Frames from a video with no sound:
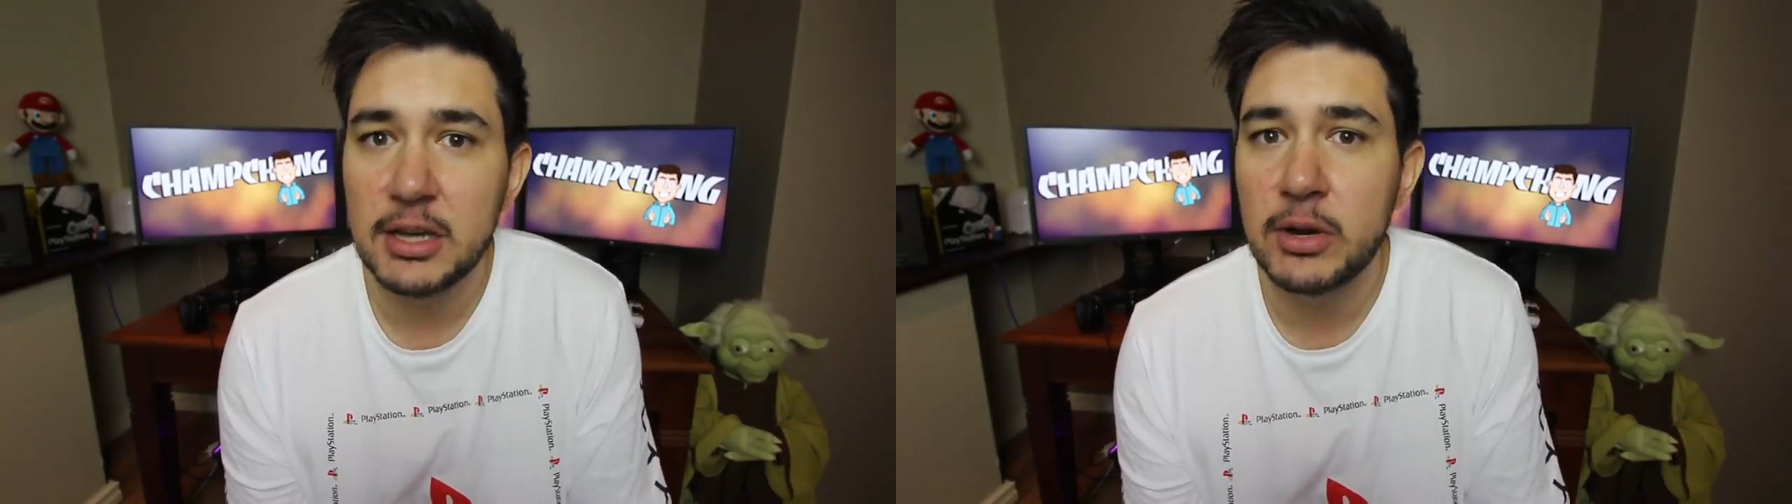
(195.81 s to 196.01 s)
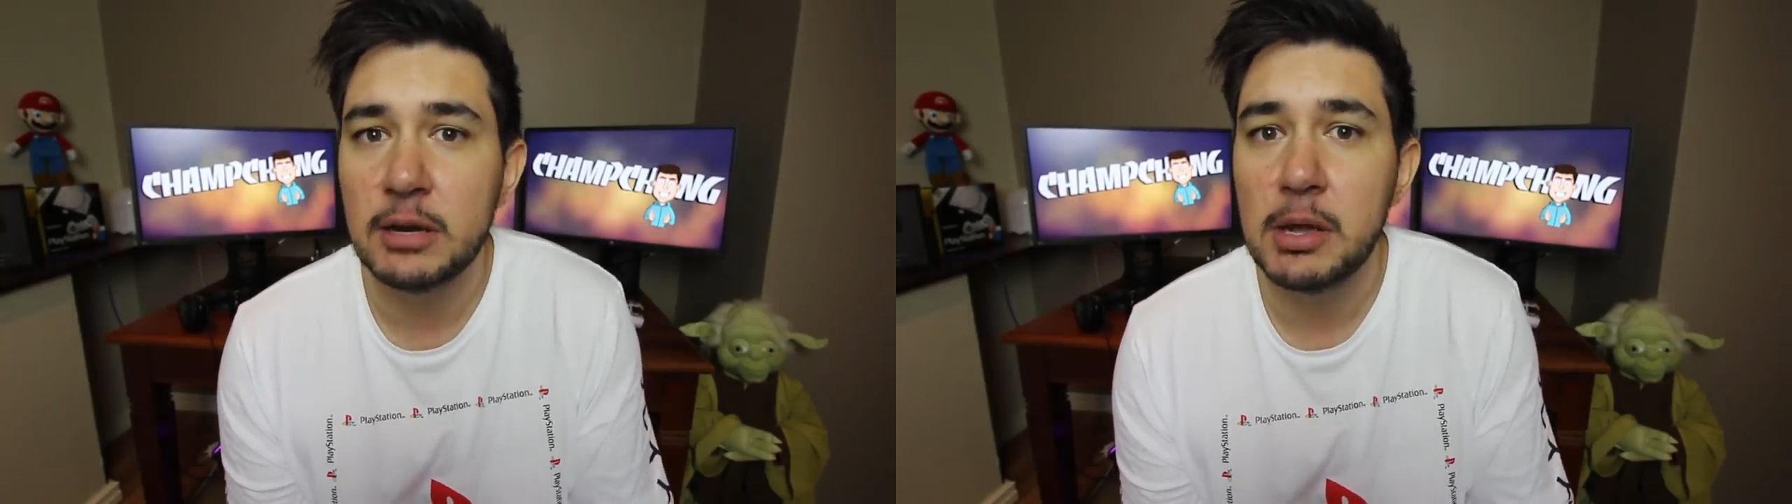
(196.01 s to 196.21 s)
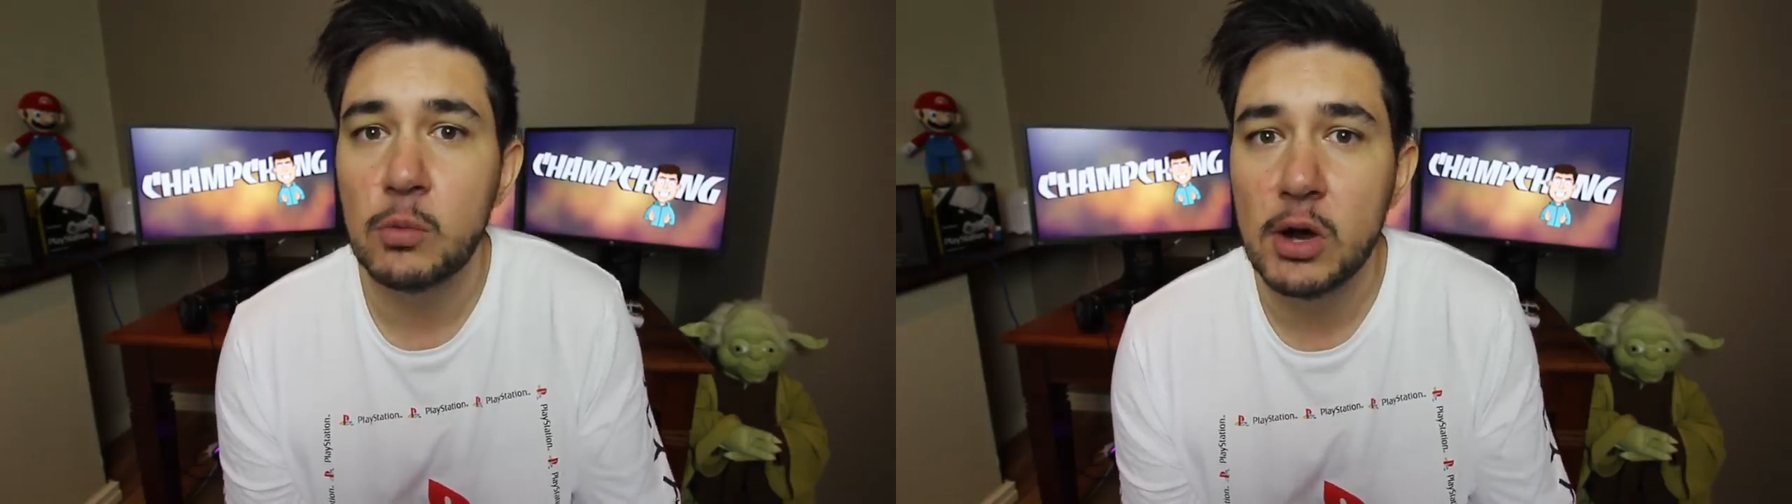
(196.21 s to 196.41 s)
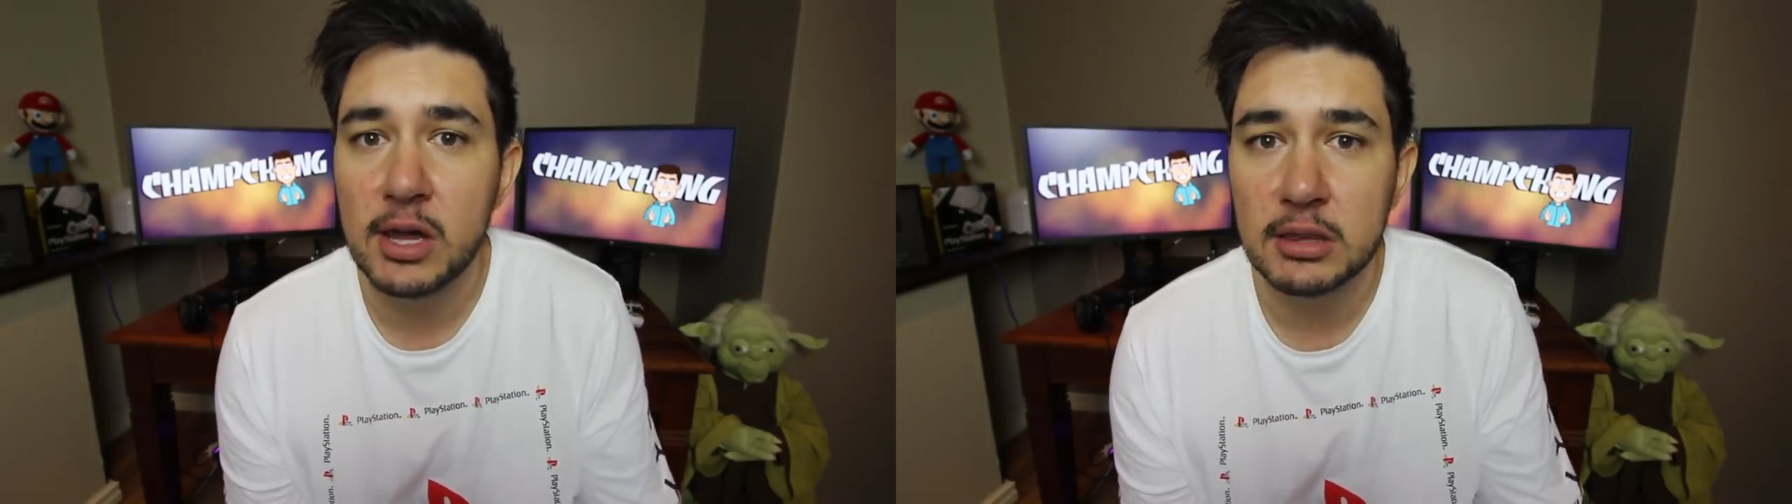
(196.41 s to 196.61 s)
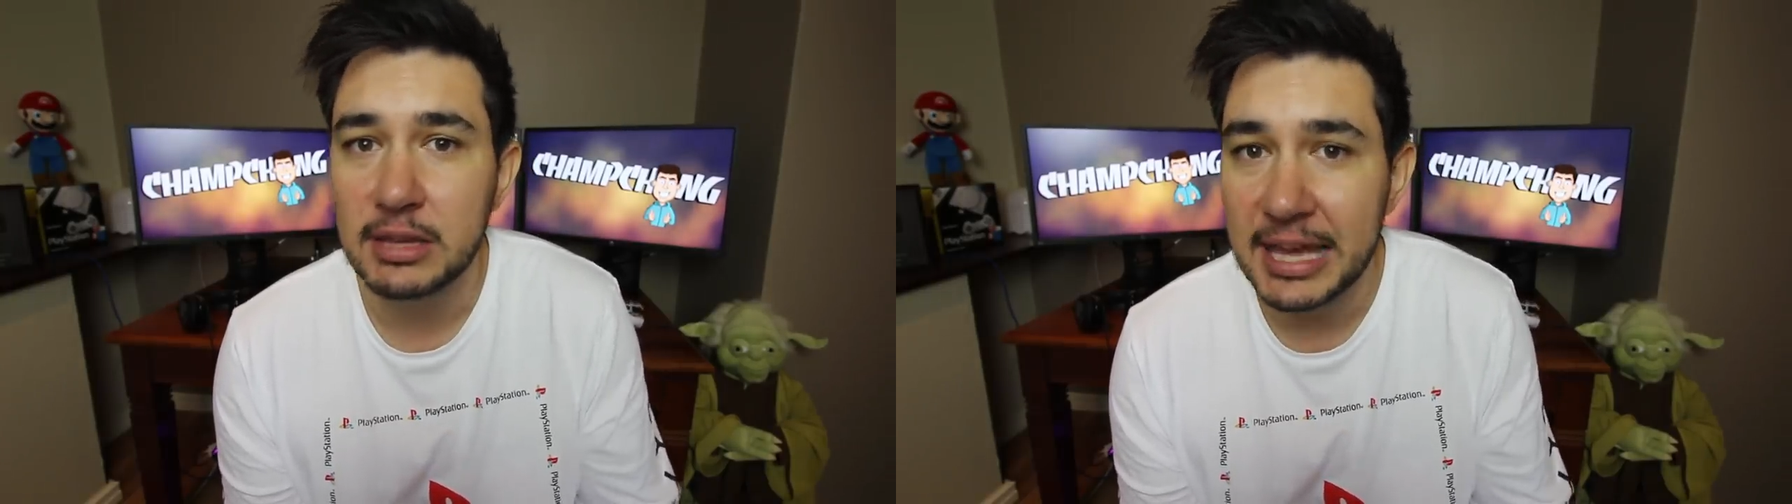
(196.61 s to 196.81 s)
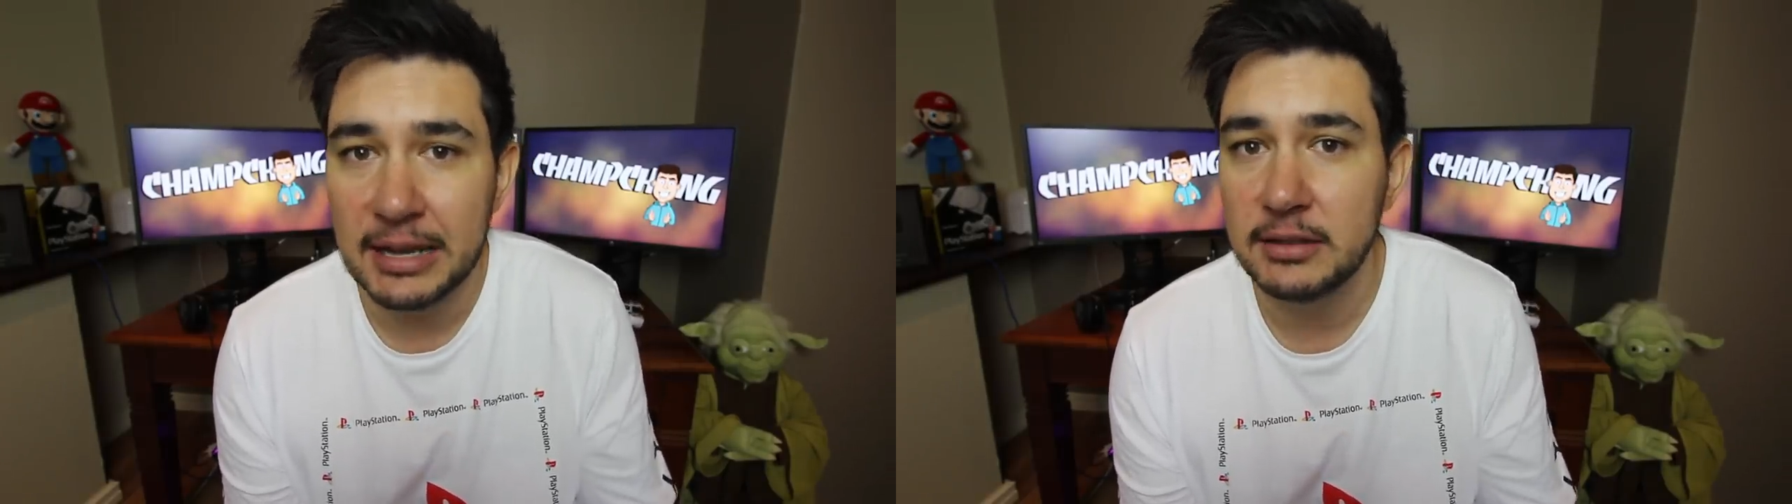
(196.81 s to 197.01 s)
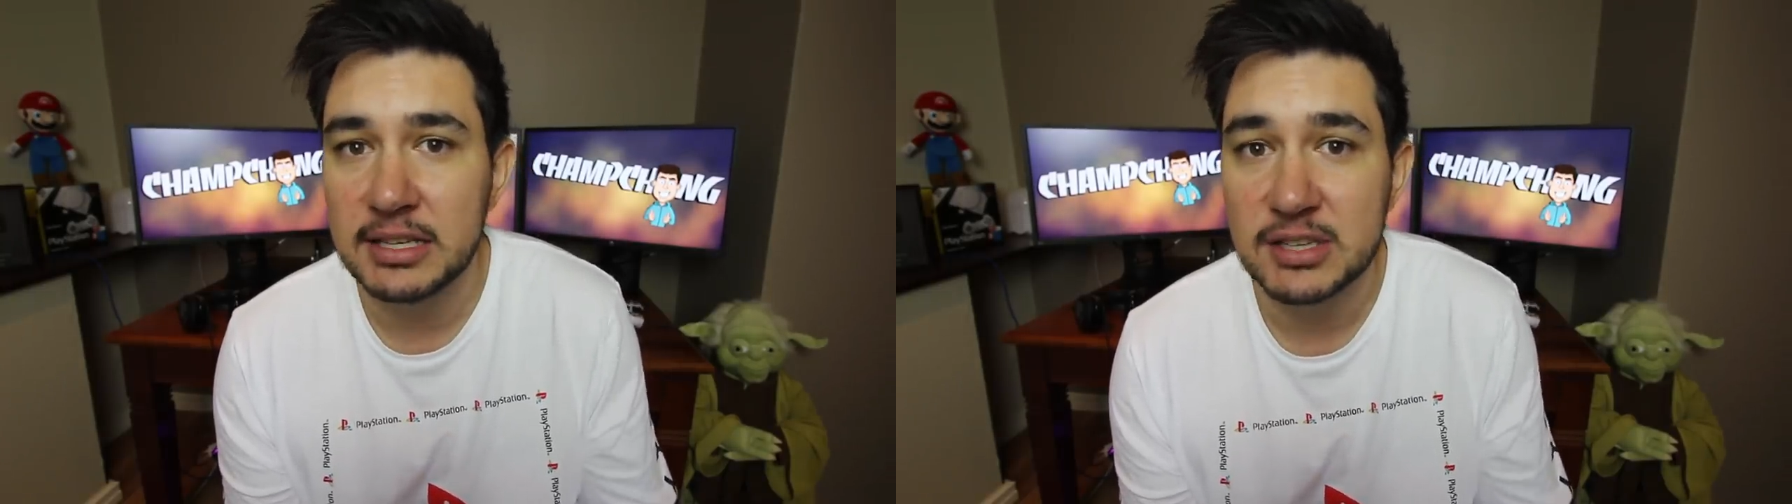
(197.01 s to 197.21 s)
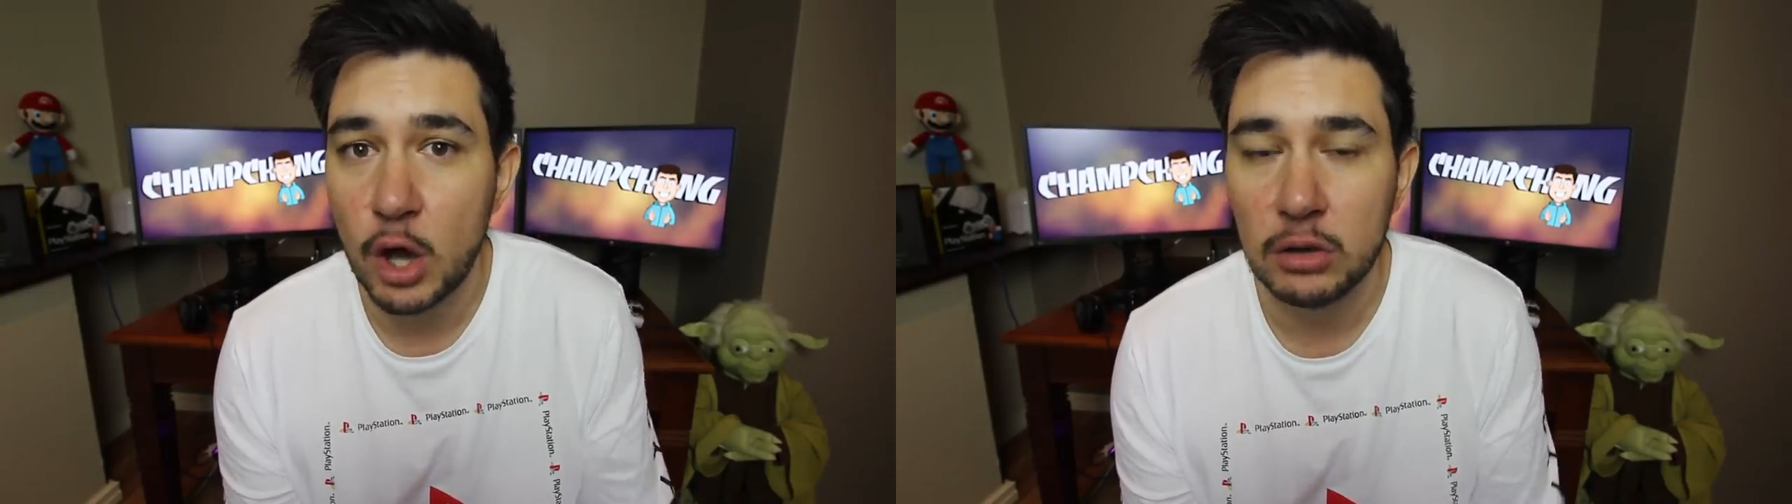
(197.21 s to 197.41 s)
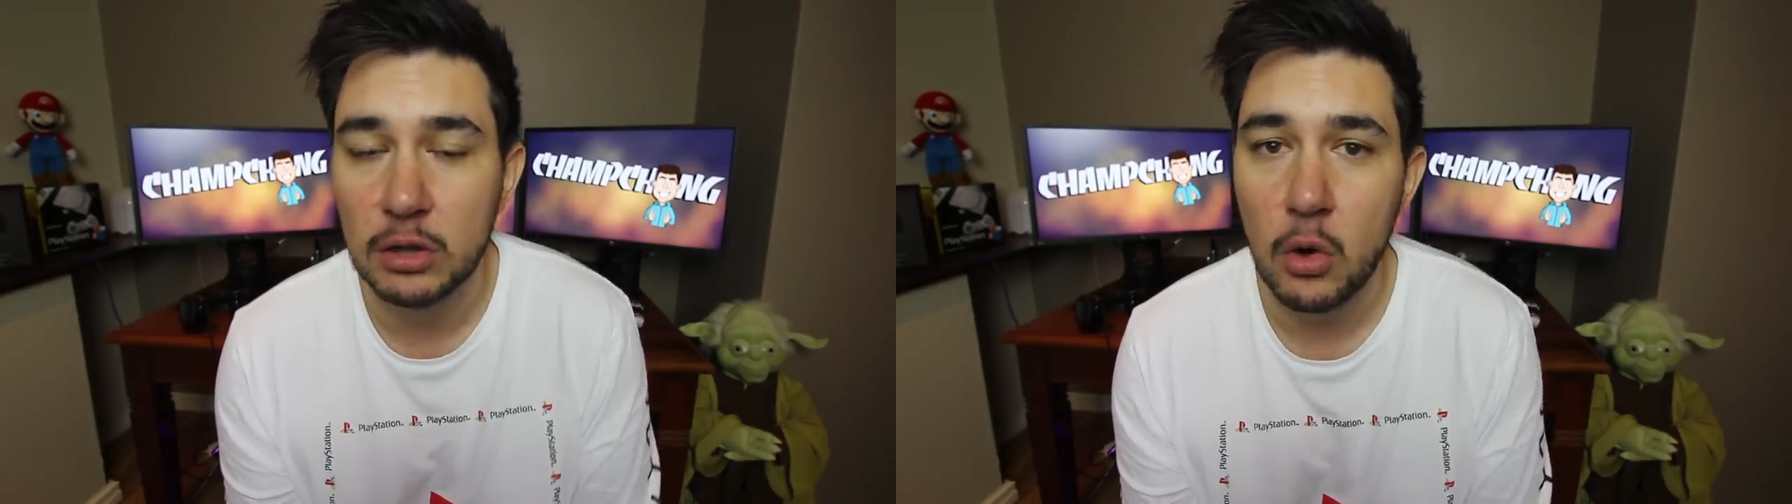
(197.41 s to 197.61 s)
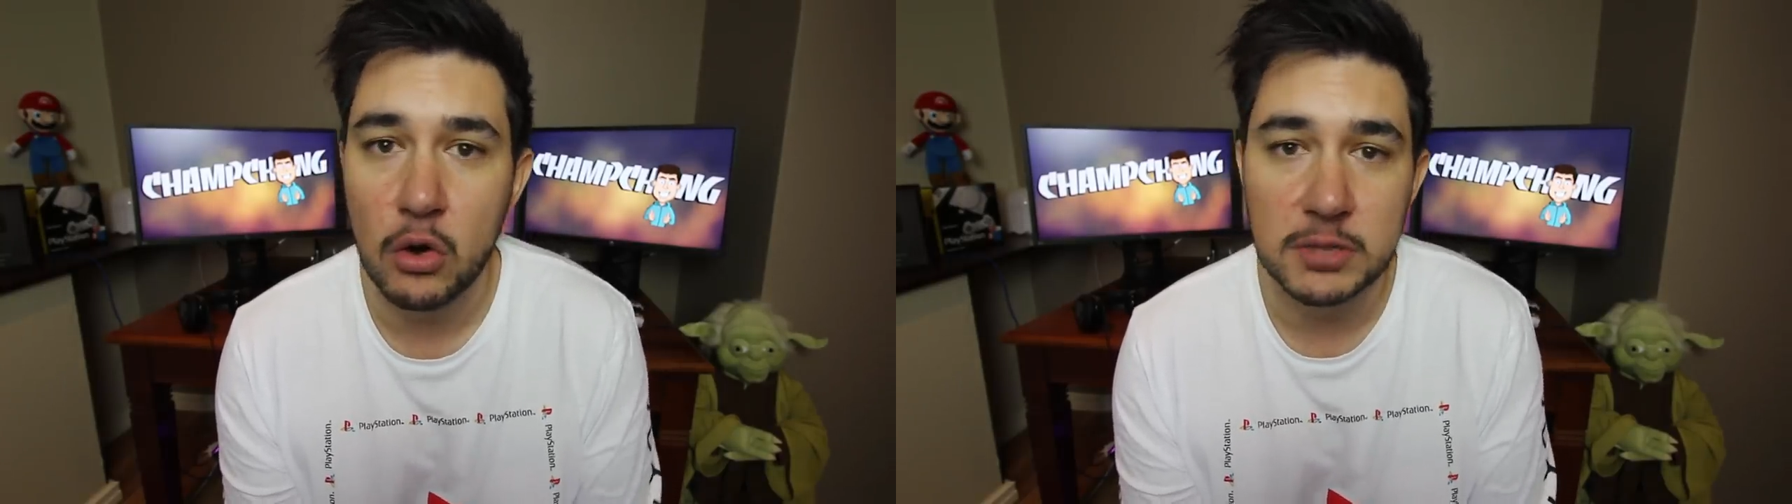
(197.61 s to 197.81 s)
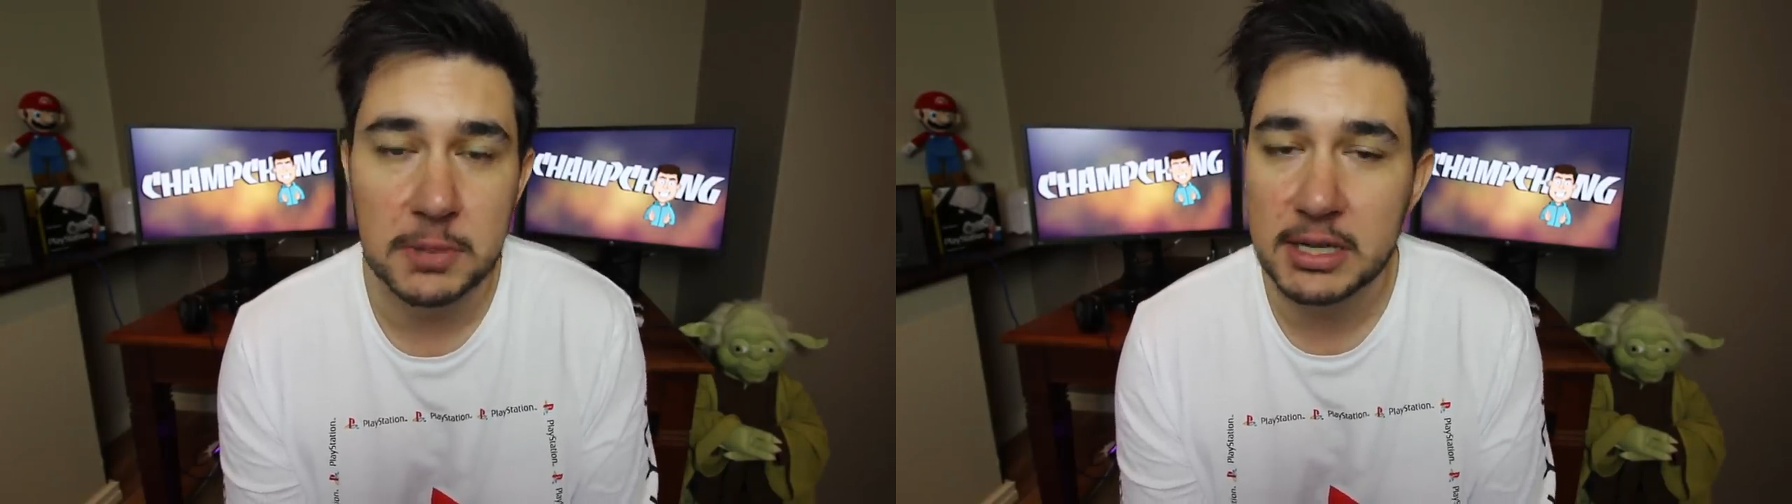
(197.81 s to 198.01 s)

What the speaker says: going to be worth getting this on launch,